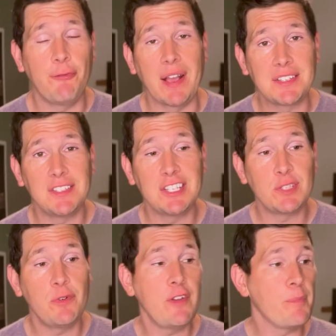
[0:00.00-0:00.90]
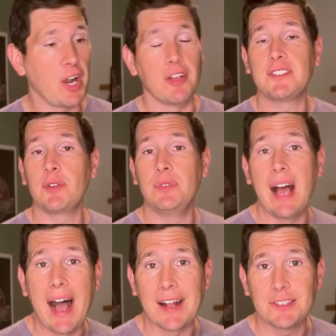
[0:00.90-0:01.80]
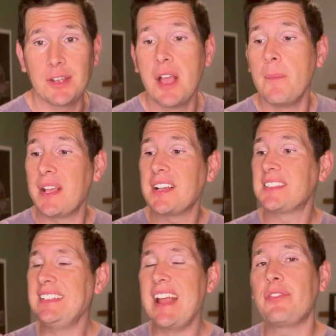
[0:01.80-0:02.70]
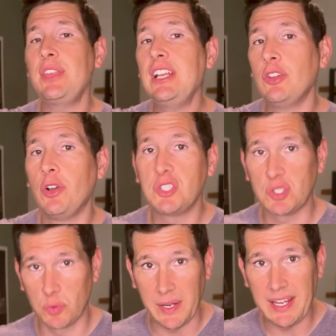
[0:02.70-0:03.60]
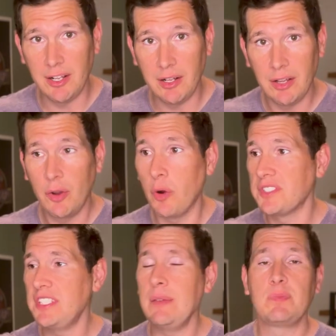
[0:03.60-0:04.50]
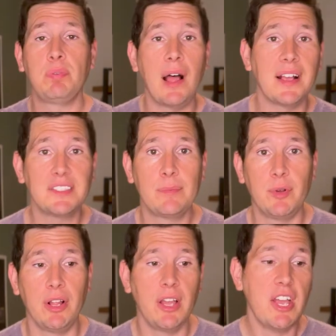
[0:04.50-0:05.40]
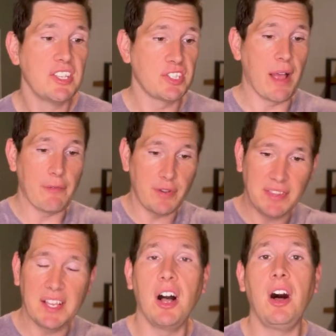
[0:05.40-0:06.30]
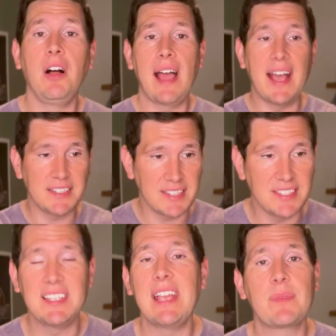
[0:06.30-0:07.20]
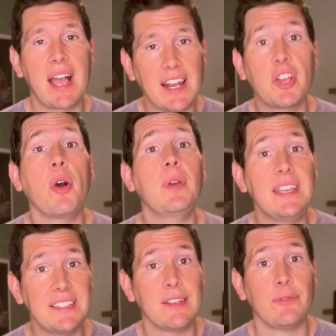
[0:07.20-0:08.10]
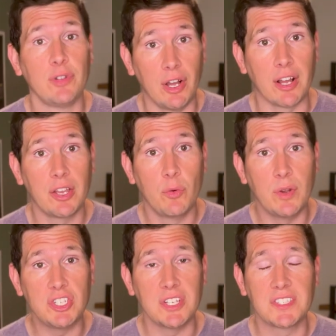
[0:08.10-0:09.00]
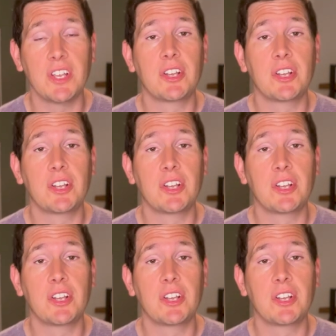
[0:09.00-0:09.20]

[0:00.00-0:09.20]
effects in this movie, but also not because nothing looks real or seems plausible, so everything all has the same kind of cohesive look, which is